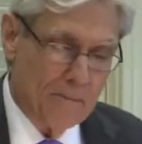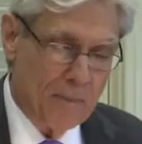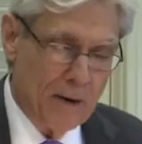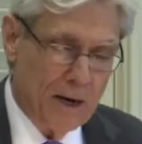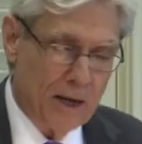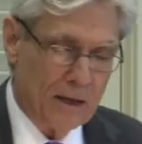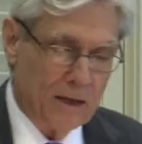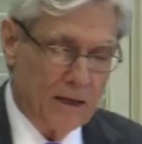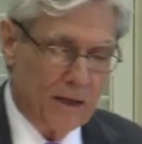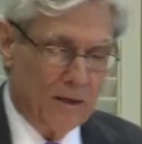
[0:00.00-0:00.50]

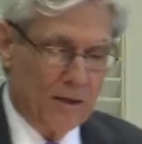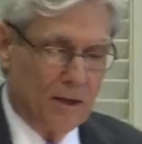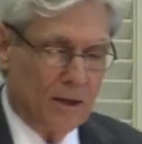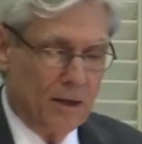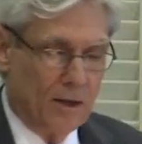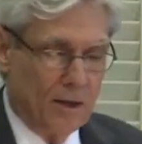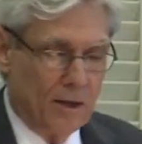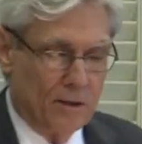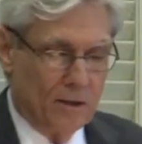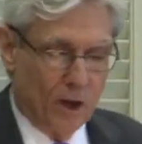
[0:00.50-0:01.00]
But
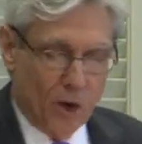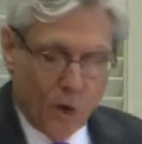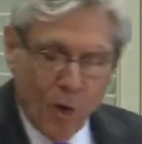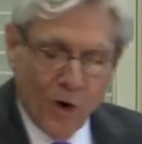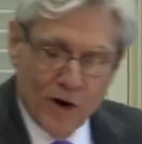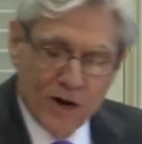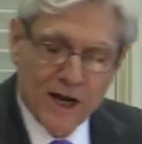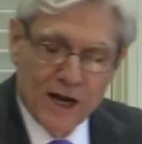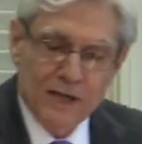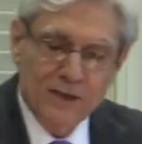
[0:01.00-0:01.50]
the
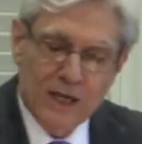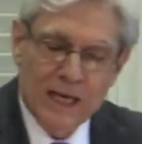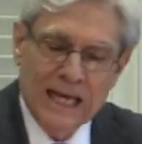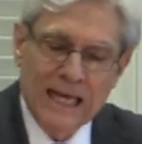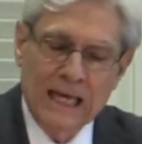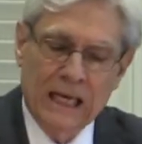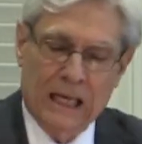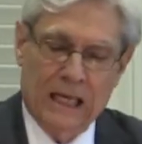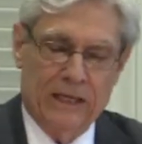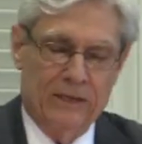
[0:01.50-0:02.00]
Lord does
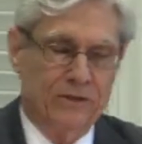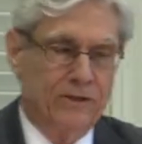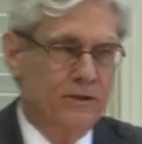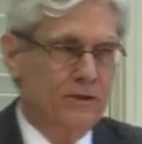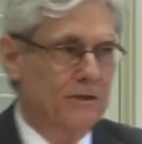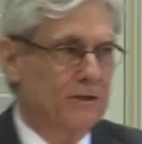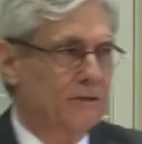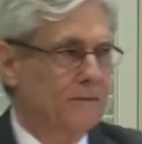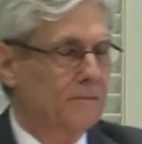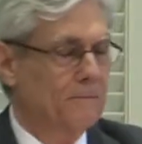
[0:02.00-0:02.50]
heal
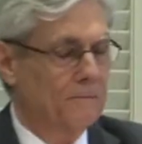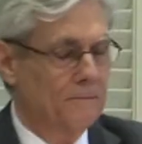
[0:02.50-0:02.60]
us.